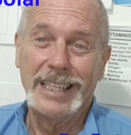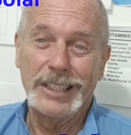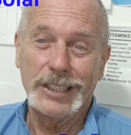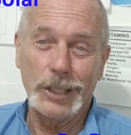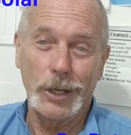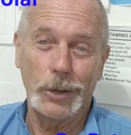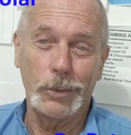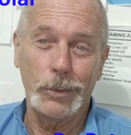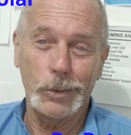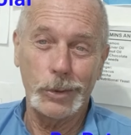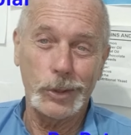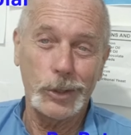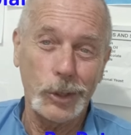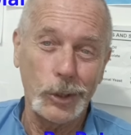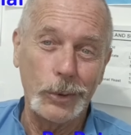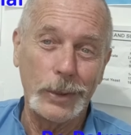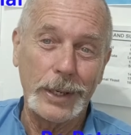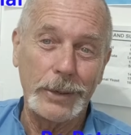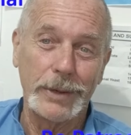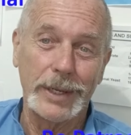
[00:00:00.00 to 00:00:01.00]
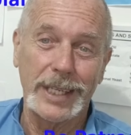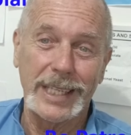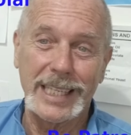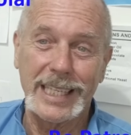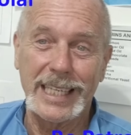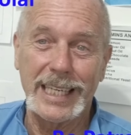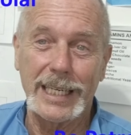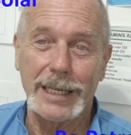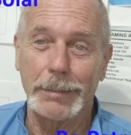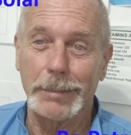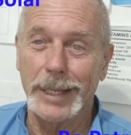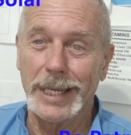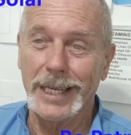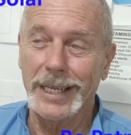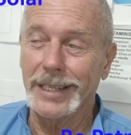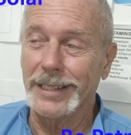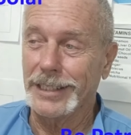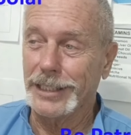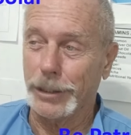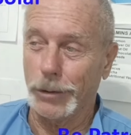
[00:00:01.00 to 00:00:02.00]
So do we really need to
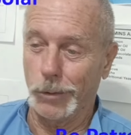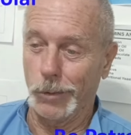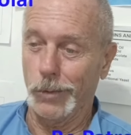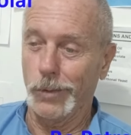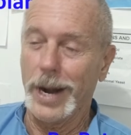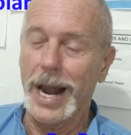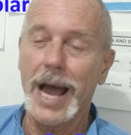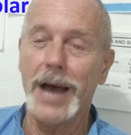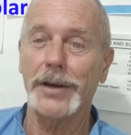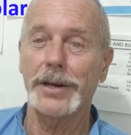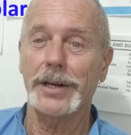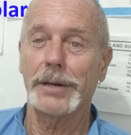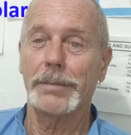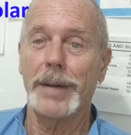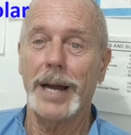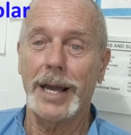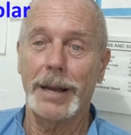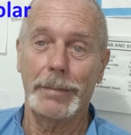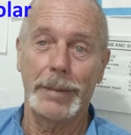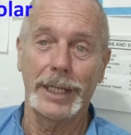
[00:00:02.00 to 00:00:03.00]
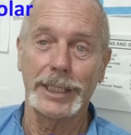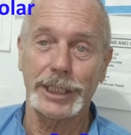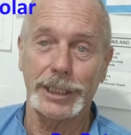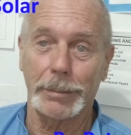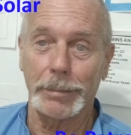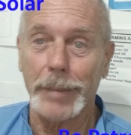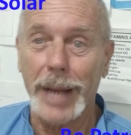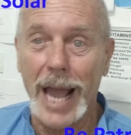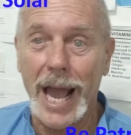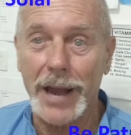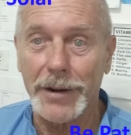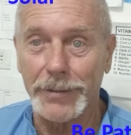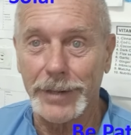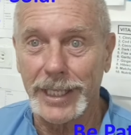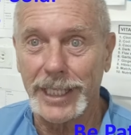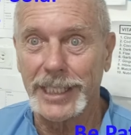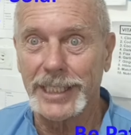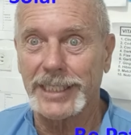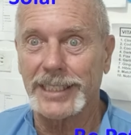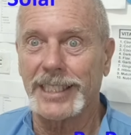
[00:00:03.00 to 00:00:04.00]
be surrounded by a bunch of
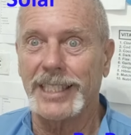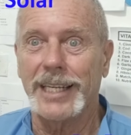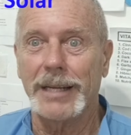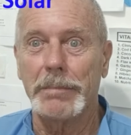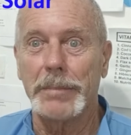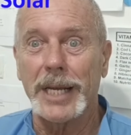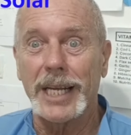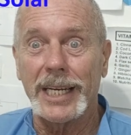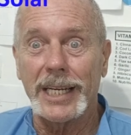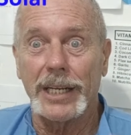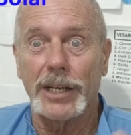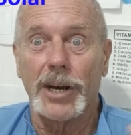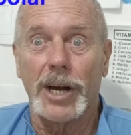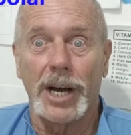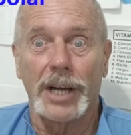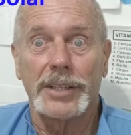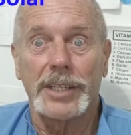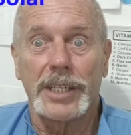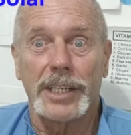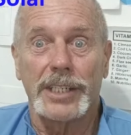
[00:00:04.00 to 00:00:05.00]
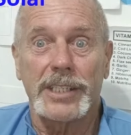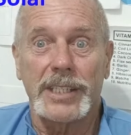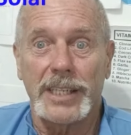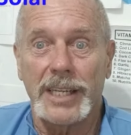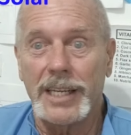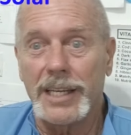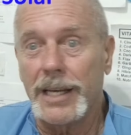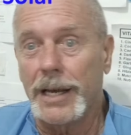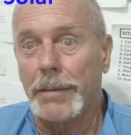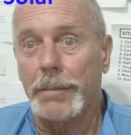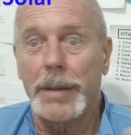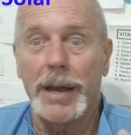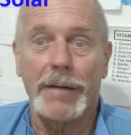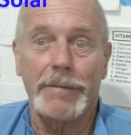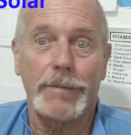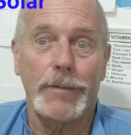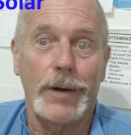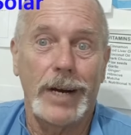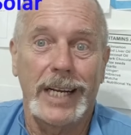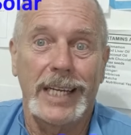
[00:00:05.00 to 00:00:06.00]
batteries emitting all this
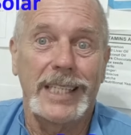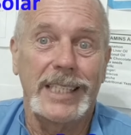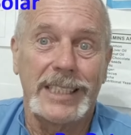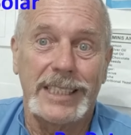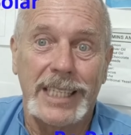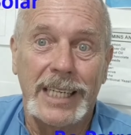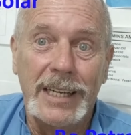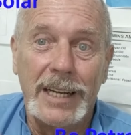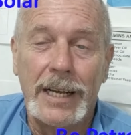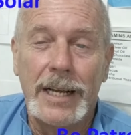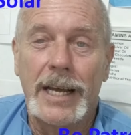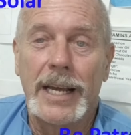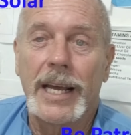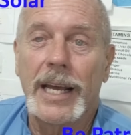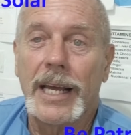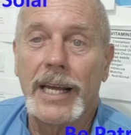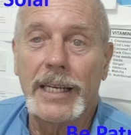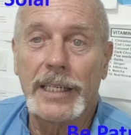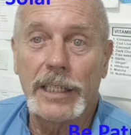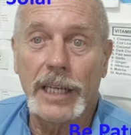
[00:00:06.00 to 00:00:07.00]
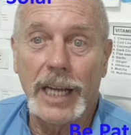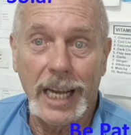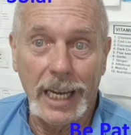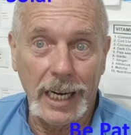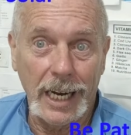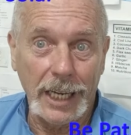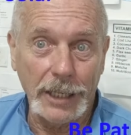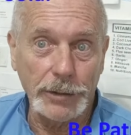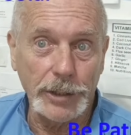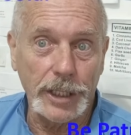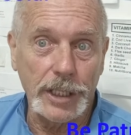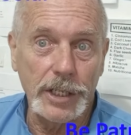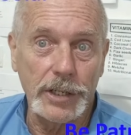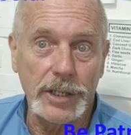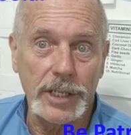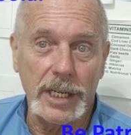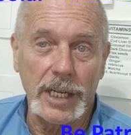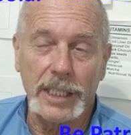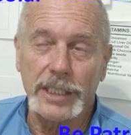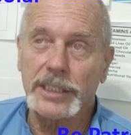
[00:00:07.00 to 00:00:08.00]
EMF rays and
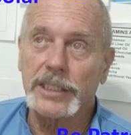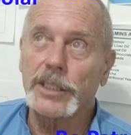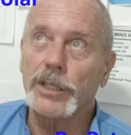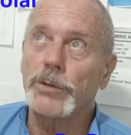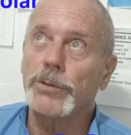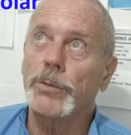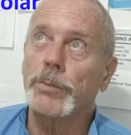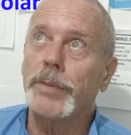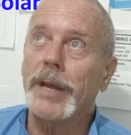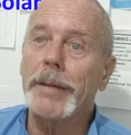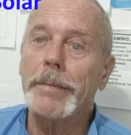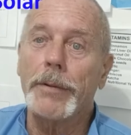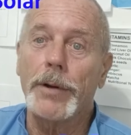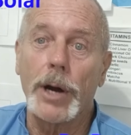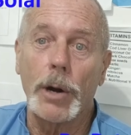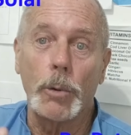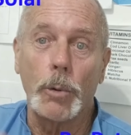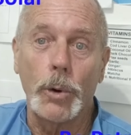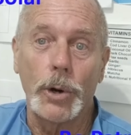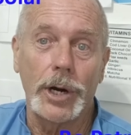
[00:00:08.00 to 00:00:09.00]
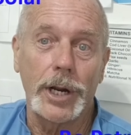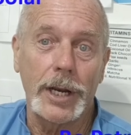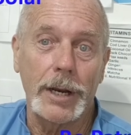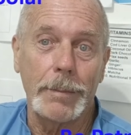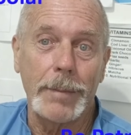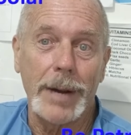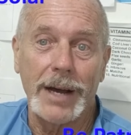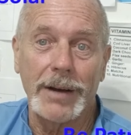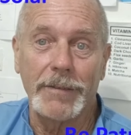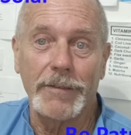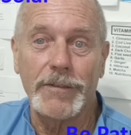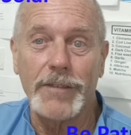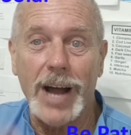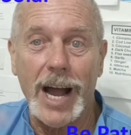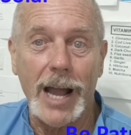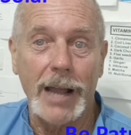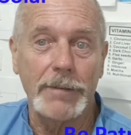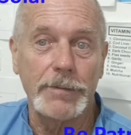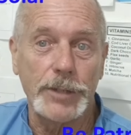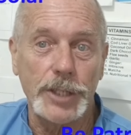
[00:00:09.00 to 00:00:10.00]
electrocuting us? People are worried about
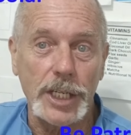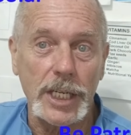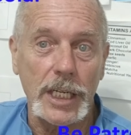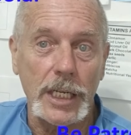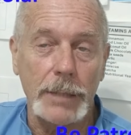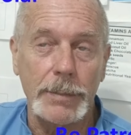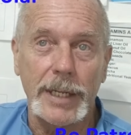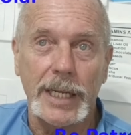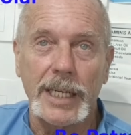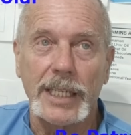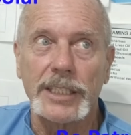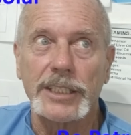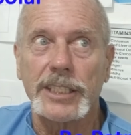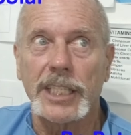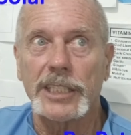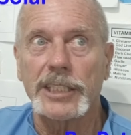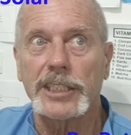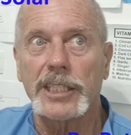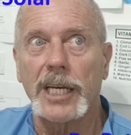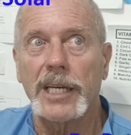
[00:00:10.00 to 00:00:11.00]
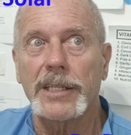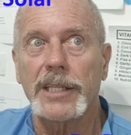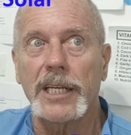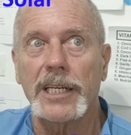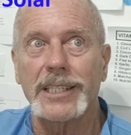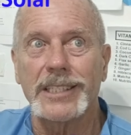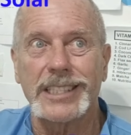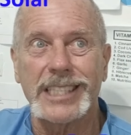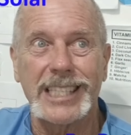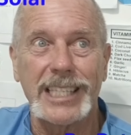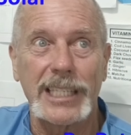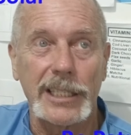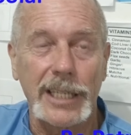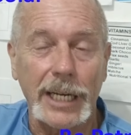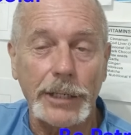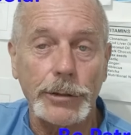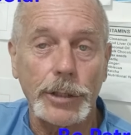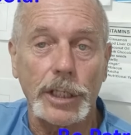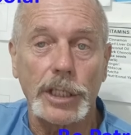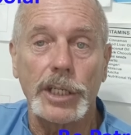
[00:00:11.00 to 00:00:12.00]
5G because they say that it's
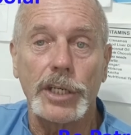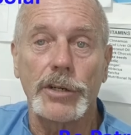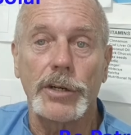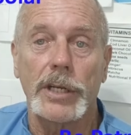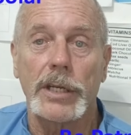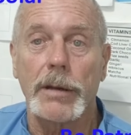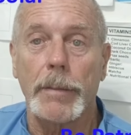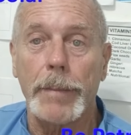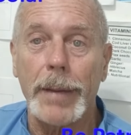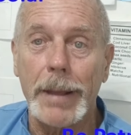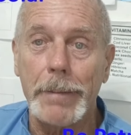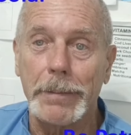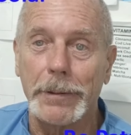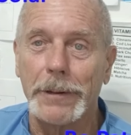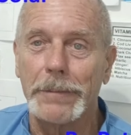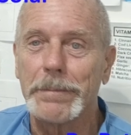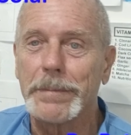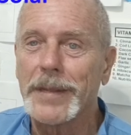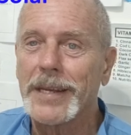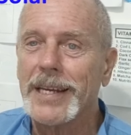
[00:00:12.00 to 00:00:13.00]
electrocuting the people.